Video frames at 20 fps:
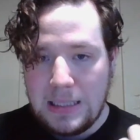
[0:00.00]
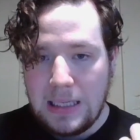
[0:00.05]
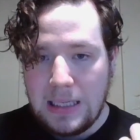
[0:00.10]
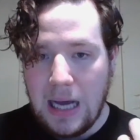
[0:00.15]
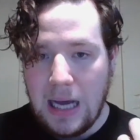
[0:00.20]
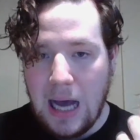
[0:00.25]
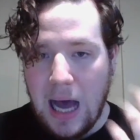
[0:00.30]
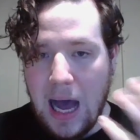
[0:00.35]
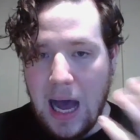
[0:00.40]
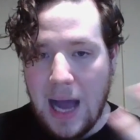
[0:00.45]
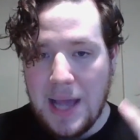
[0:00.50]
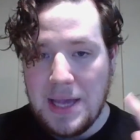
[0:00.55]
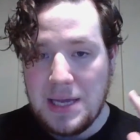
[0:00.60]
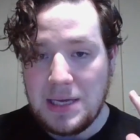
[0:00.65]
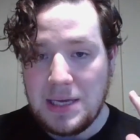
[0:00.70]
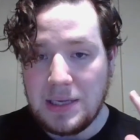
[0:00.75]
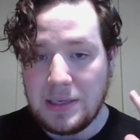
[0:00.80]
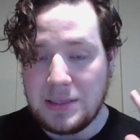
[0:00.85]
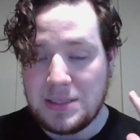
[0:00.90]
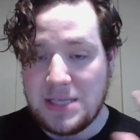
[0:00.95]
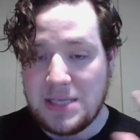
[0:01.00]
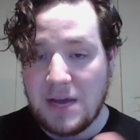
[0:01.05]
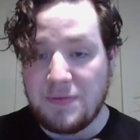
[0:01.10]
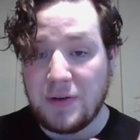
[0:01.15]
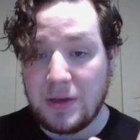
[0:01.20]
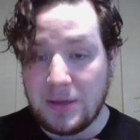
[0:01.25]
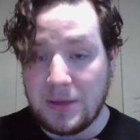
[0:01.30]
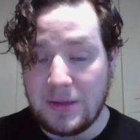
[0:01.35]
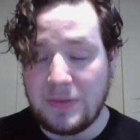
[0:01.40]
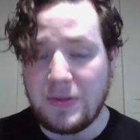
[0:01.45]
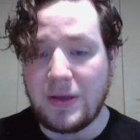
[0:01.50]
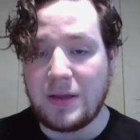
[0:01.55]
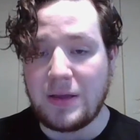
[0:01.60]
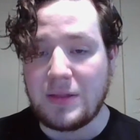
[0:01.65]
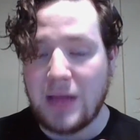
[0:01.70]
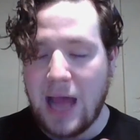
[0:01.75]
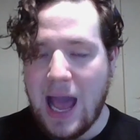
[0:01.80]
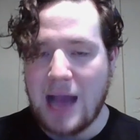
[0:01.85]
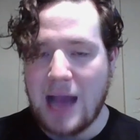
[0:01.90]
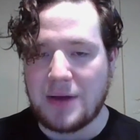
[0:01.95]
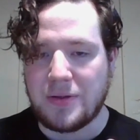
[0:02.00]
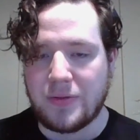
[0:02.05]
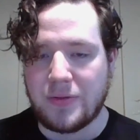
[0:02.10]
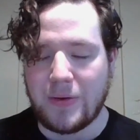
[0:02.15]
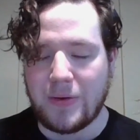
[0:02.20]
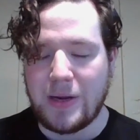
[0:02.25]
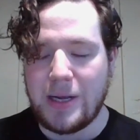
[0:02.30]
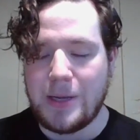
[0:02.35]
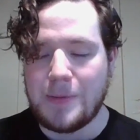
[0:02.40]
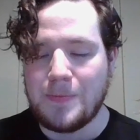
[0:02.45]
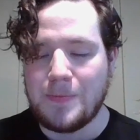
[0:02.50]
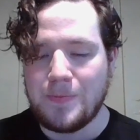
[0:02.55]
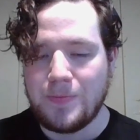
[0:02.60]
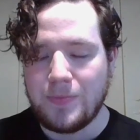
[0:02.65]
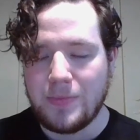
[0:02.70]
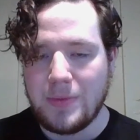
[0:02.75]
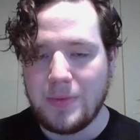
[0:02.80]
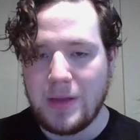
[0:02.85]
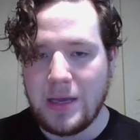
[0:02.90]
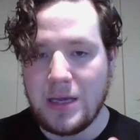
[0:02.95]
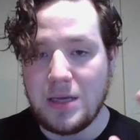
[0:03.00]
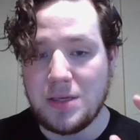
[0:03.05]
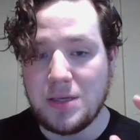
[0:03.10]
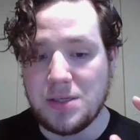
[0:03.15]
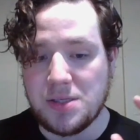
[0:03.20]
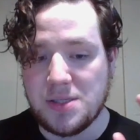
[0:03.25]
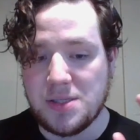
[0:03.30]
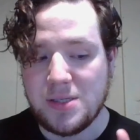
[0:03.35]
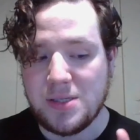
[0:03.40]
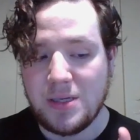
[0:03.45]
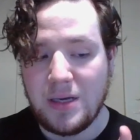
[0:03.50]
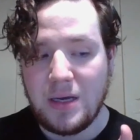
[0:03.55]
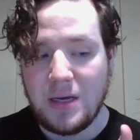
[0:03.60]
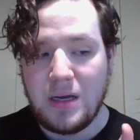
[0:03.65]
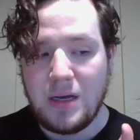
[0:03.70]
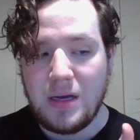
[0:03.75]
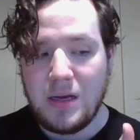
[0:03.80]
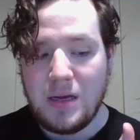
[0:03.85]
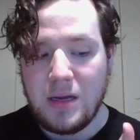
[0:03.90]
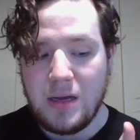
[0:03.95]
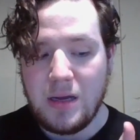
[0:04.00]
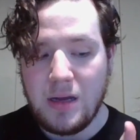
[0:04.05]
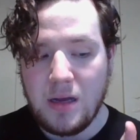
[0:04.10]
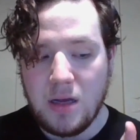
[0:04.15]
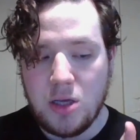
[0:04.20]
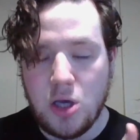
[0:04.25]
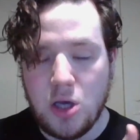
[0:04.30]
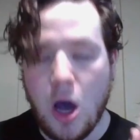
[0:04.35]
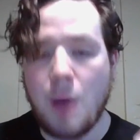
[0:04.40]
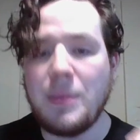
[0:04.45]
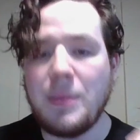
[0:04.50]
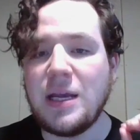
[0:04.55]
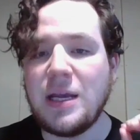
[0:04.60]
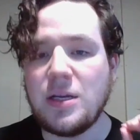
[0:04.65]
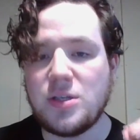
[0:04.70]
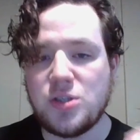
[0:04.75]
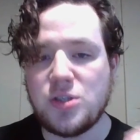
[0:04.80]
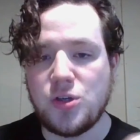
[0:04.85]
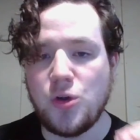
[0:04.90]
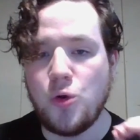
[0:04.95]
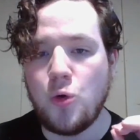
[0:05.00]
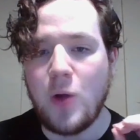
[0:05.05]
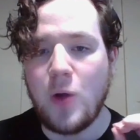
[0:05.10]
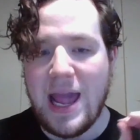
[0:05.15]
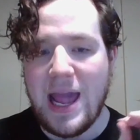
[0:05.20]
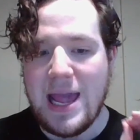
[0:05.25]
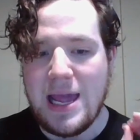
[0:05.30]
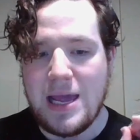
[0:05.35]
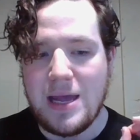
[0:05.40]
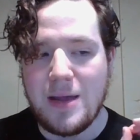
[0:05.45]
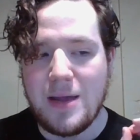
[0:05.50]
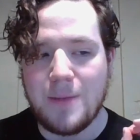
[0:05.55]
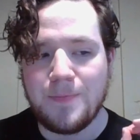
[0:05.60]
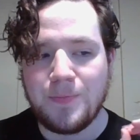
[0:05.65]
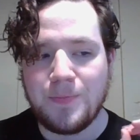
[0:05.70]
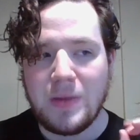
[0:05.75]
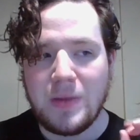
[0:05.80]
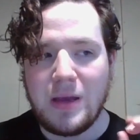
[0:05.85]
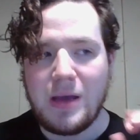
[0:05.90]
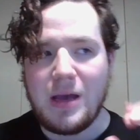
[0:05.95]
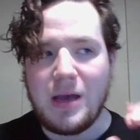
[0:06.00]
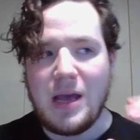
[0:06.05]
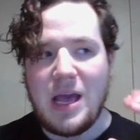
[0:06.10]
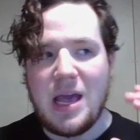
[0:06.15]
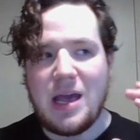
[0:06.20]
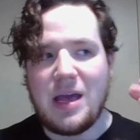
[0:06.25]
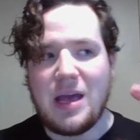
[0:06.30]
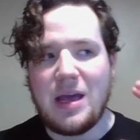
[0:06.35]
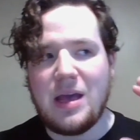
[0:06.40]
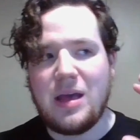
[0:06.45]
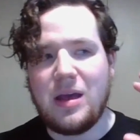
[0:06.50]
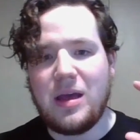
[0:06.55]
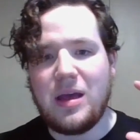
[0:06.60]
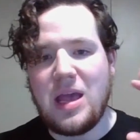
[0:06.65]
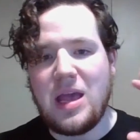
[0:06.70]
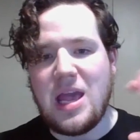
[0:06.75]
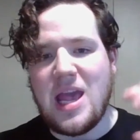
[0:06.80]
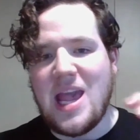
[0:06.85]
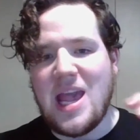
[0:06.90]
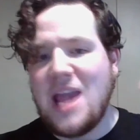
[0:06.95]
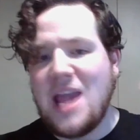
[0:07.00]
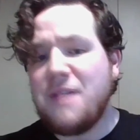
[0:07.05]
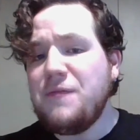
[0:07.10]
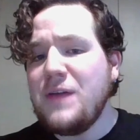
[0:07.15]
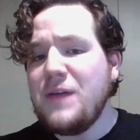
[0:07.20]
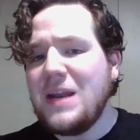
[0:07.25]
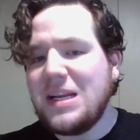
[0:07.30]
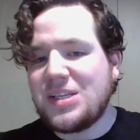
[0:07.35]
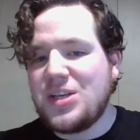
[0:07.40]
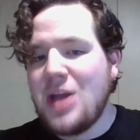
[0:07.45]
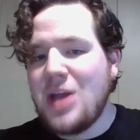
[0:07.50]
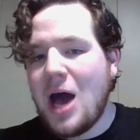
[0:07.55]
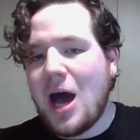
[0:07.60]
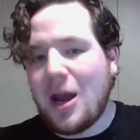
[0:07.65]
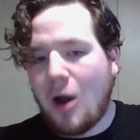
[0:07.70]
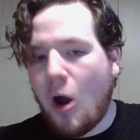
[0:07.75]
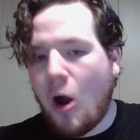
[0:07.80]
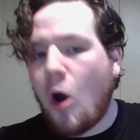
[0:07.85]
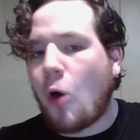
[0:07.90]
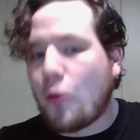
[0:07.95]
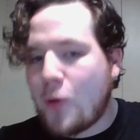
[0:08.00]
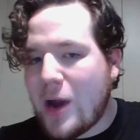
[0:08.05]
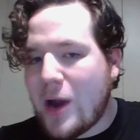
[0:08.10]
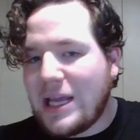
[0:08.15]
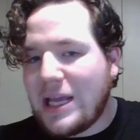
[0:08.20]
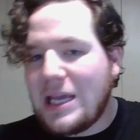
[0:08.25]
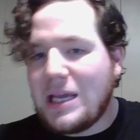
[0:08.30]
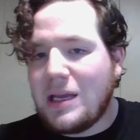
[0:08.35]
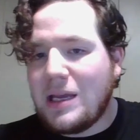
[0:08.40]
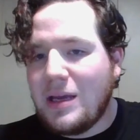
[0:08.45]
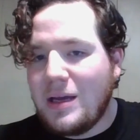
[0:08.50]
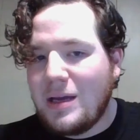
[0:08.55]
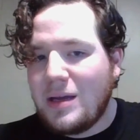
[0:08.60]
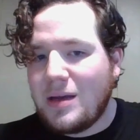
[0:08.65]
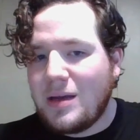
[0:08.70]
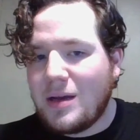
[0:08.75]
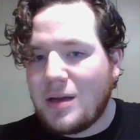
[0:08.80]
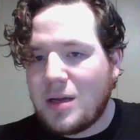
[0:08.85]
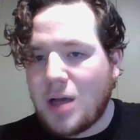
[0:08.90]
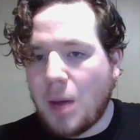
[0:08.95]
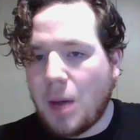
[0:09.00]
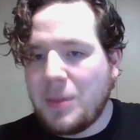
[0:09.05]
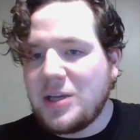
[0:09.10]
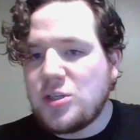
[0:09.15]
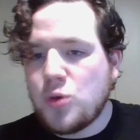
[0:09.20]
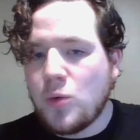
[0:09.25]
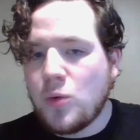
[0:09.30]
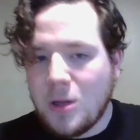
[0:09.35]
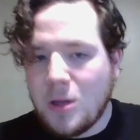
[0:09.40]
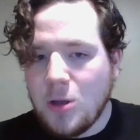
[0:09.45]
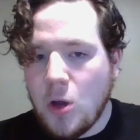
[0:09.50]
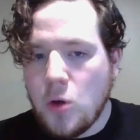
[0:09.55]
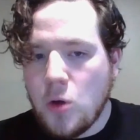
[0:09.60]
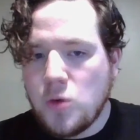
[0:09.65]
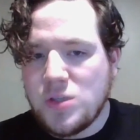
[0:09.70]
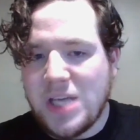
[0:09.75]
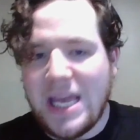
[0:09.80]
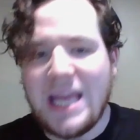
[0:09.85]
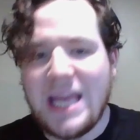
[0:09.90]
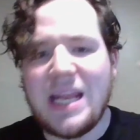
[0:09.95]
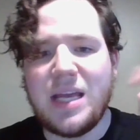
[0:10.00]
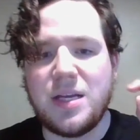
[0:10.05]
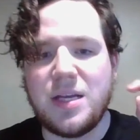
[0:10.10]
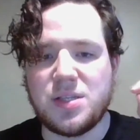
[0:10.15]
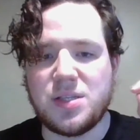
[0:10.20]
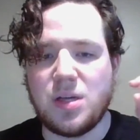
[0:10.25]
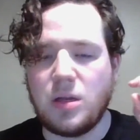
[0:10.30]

I definitely think that Act 3 is coming to a, if it is not already coming to a close, it is